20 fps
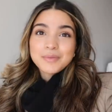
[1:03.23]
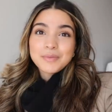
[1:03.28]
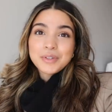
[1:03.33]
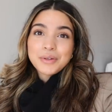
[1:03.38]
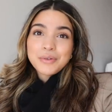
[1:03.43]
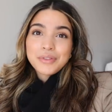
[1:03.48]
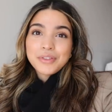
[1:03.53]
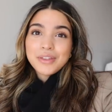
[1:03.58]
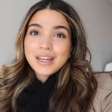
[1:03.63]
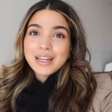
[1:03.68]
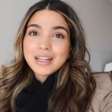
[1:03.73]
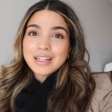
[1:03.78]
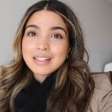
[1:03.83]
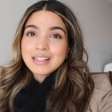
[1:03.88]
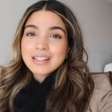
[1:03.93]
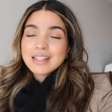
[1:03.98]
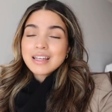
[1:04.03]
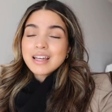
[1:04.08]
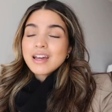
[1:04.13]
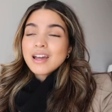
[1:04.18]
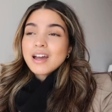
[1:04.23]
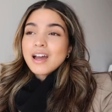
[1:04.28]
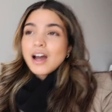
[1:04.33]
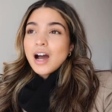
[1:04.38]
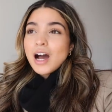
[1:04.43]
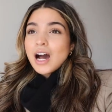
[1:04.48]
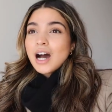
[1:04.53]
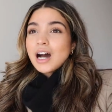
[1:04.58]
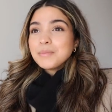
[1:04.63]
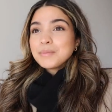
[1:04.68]
some new things
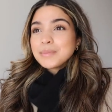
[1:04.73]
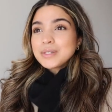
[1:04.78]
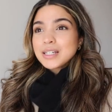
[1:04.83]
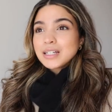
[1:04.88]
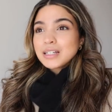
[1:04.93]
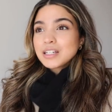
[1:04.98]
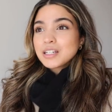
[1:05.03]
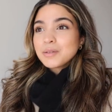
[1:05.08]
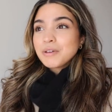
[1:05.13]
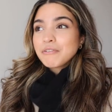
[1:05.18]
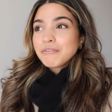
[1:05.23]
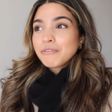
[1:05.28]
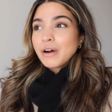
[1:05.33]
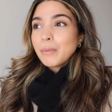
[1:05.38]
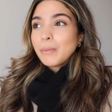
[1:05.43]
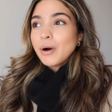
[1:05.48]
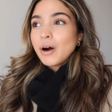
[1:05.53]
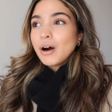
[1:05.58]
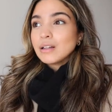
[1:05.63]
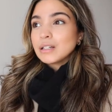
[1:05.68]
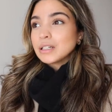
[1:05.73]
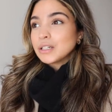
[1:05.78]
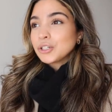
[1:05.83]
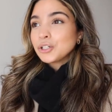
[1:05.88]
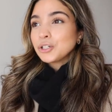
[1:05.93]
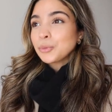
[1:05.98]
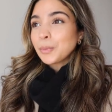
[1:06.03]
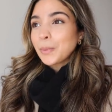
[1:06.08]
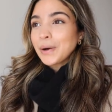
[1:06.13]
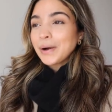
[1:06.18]
um, sent to me from Holland
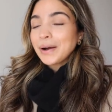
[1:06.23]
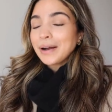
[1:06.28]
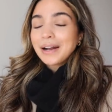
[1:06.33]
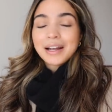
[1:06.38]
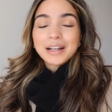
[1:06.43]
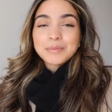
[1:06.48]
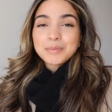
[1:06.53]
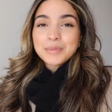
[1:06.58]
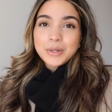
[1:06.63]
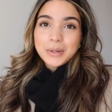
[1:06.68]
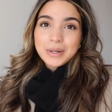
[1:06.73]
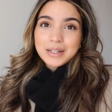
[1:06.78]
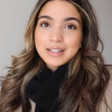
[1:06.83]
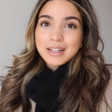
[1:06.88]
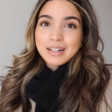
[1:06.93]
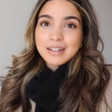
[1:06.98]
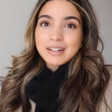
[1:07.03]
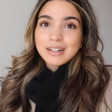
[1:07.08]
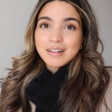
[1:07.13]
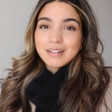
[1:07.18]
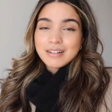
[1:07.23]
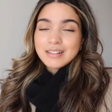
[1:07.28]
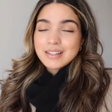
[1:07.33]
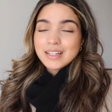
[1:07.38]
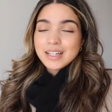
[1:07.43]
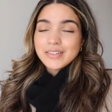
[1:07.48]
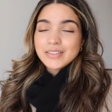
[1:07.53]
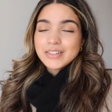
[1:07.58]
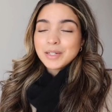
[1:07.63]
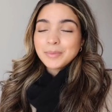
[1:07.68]
Cooper and I am so excited.
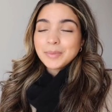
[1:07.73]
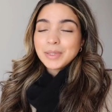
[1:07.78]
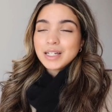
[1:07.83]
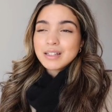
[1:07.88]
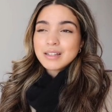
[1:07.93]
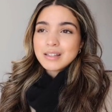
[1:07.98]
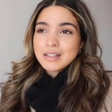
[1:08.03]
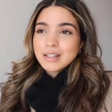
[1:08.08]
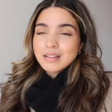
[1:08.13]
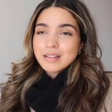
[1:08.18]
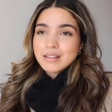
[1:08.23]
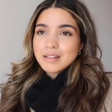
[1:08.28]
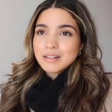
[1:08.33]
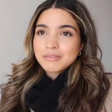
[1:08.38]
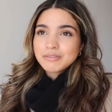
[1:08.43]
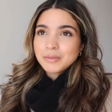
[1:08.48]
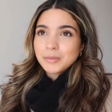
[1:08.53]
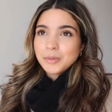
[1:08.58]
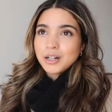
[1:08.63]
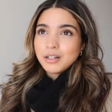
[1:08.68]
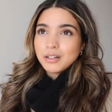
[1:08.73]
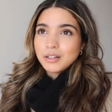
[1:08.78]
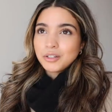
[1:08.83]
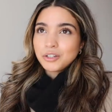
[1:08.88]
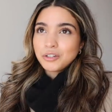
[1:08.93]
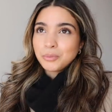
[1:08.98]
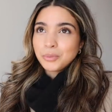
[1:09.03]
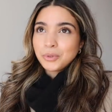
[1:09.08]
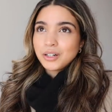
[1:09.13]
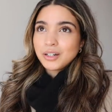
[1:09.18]
Honestly, every time I get sent stuff from Holland
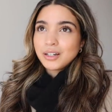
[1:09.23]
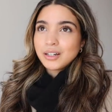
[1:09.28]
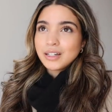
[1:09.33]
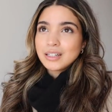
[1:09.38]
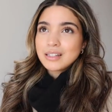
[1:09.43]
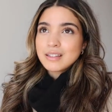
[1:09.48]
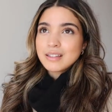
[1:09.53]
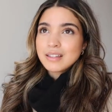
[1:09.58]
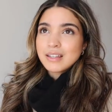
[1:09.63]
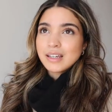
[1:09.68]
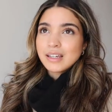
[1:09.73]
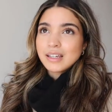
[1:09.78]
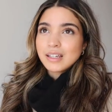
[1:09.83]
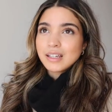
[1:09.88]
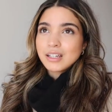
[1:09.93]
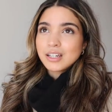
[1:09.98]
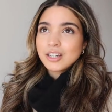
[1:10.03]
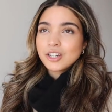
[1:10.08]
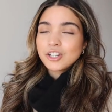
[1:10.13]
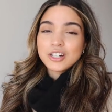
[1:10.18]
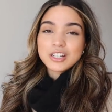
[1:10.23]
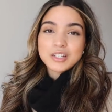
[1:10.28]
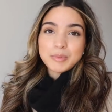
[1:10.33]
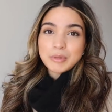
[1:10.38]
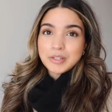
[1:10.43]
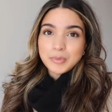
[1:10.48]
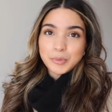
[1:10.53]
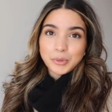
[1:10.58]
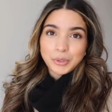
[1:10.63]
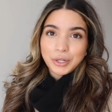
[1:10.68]
Cooper, it's like
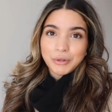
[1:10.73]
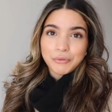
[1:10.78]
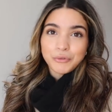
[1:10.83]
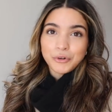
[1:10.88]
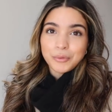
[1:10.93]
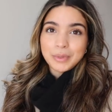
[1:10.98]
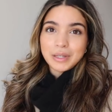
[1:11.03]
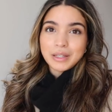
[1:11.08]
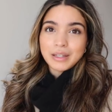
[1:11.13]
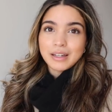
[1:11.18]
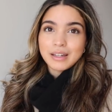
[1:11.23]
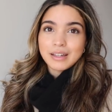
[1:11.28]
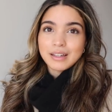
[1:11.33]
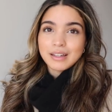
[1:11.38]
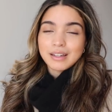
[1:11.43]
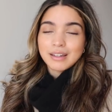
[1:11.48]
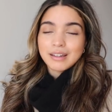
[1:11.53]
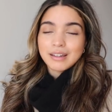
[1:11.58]
Christmas morning for me. Like